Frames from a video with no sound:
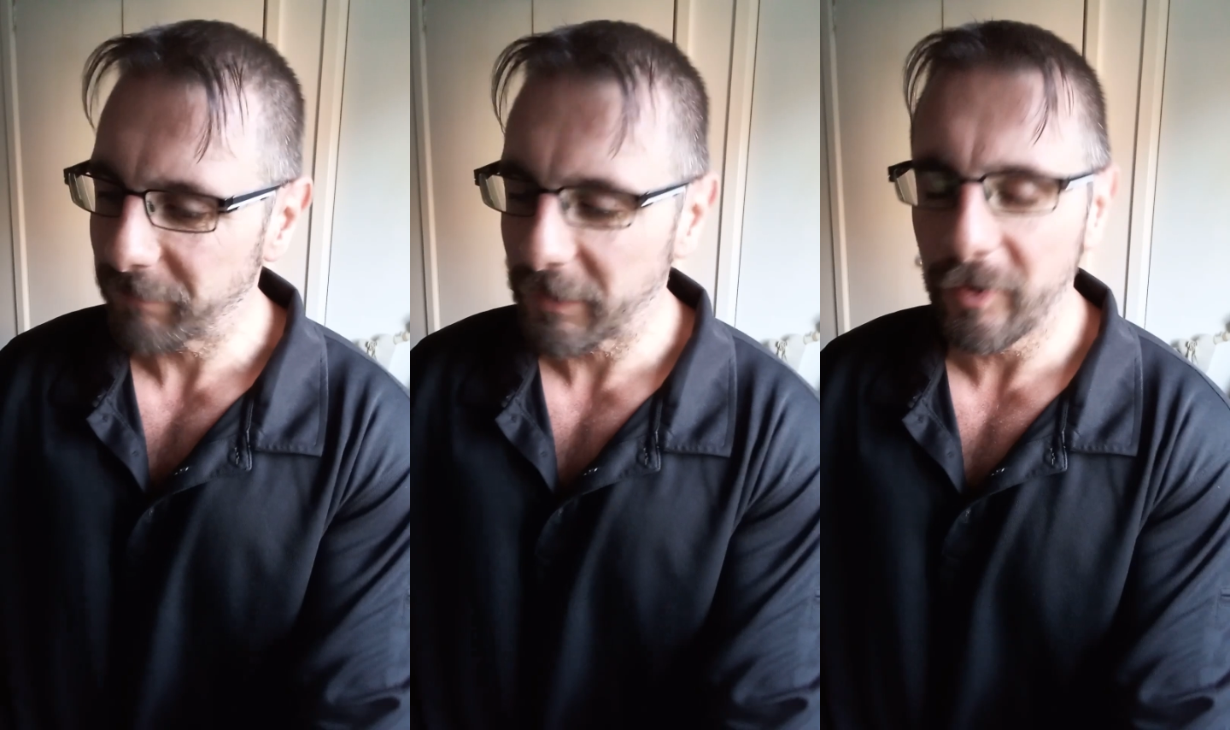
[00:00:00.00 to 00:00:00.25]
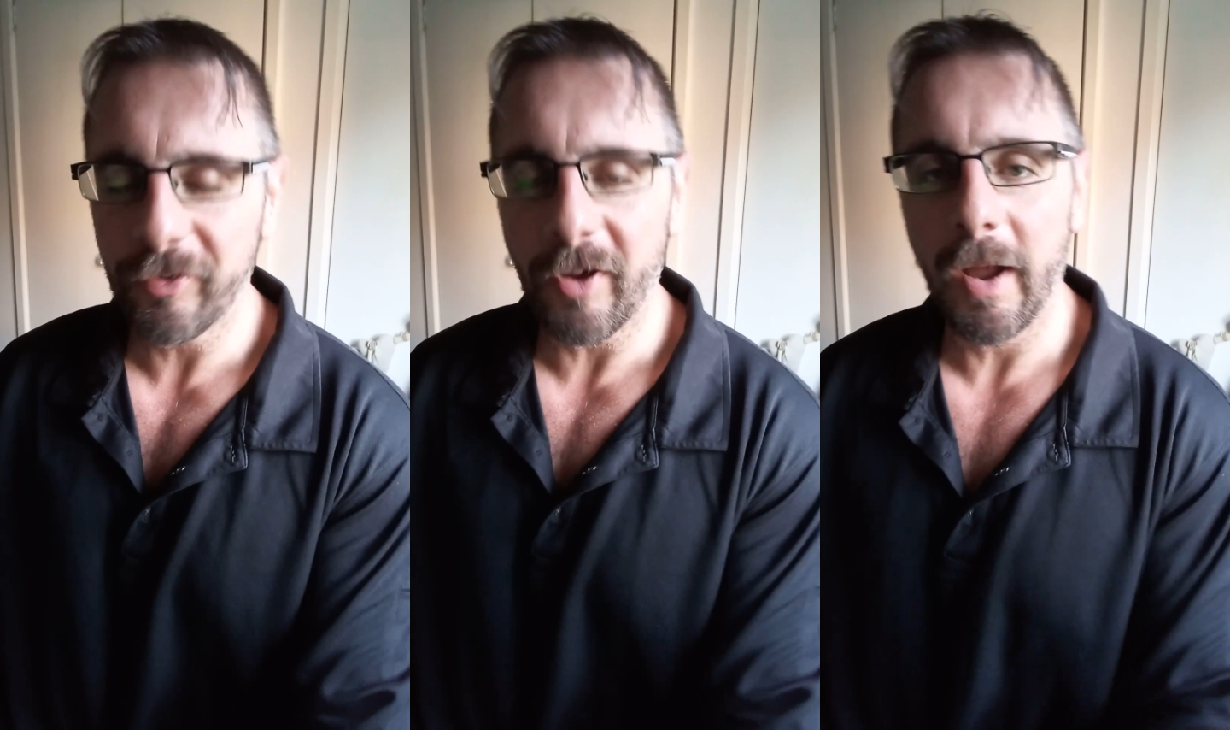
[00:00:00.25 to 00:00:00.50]

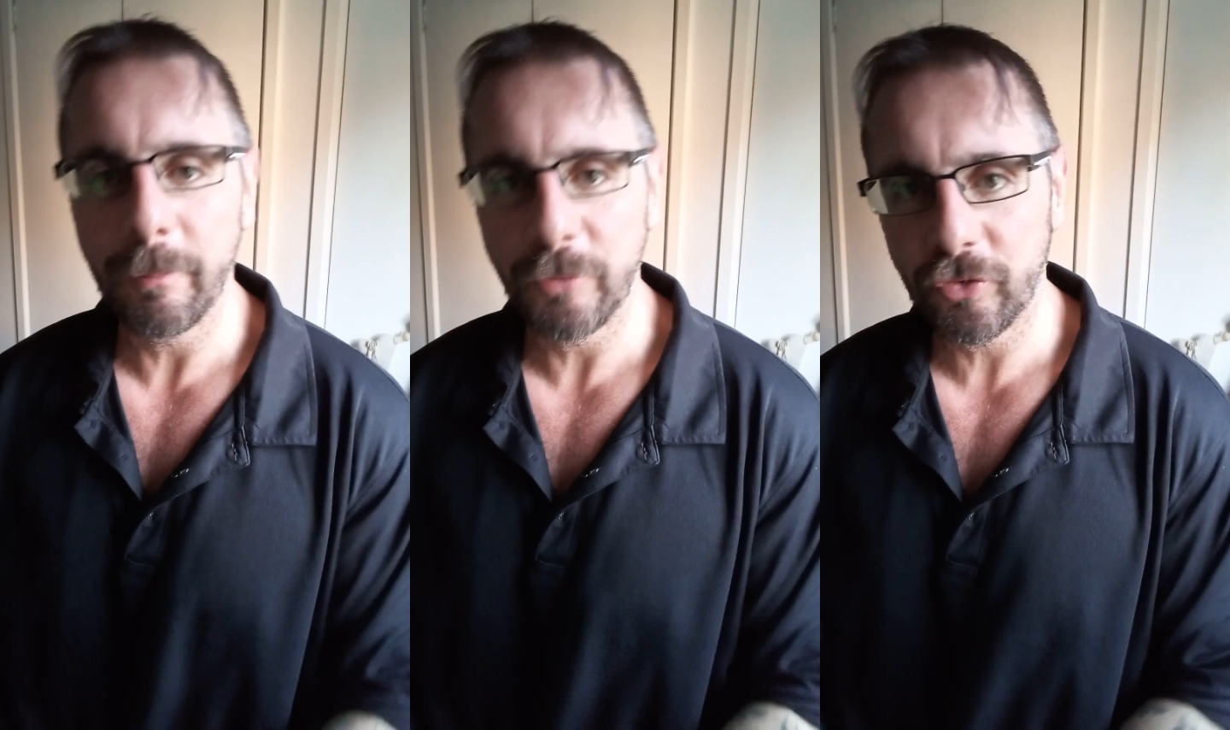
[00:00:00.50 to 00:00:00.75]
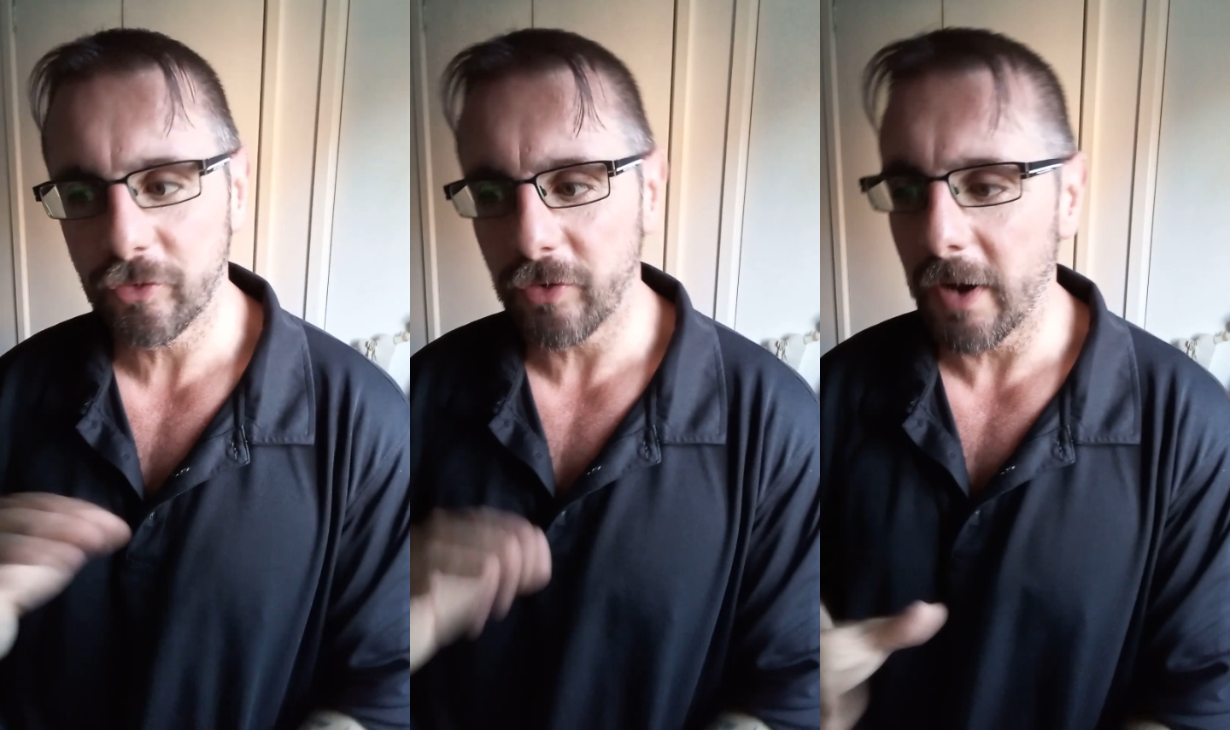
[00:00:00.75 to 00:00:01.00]
because I am
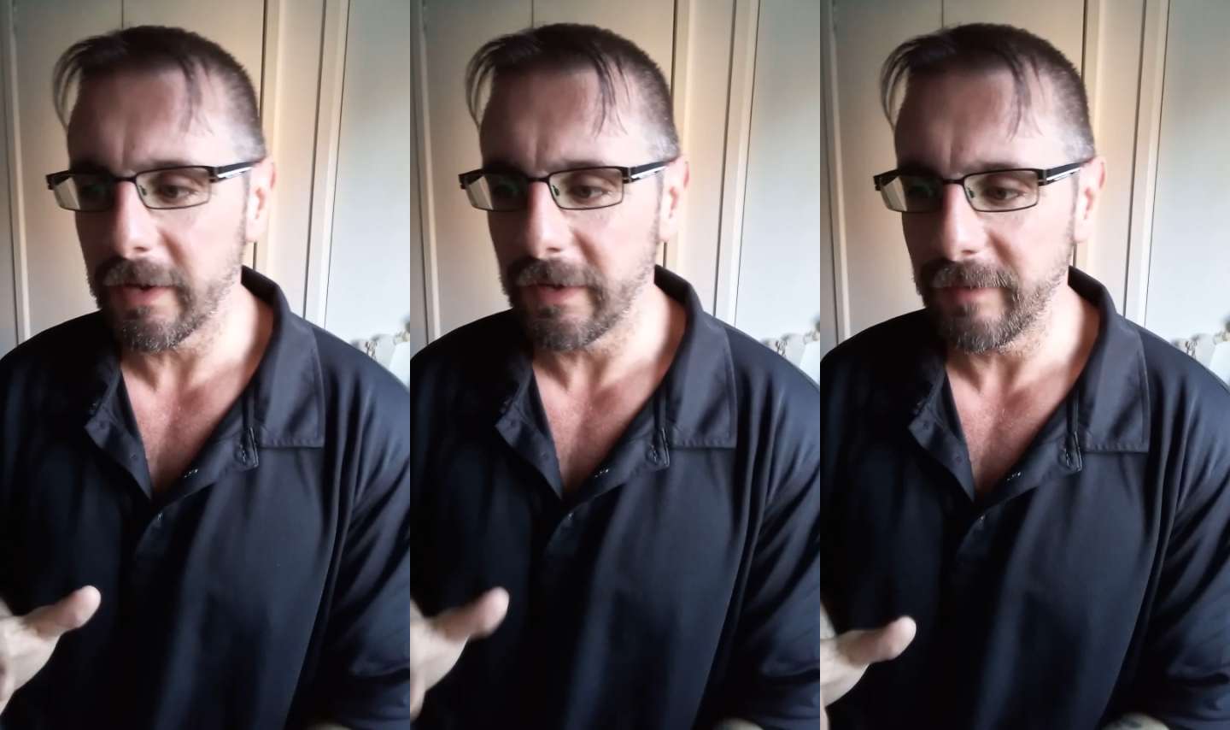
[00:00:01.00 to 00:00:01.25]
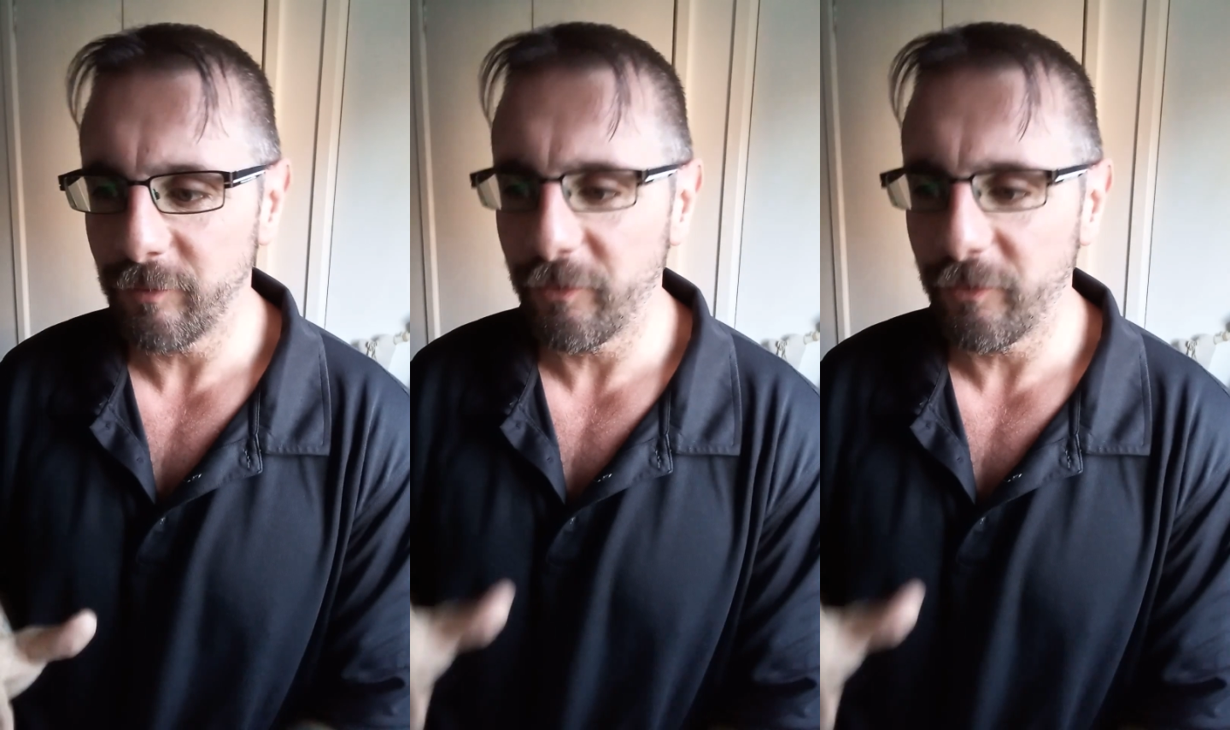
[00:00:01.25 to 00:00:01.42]
struggling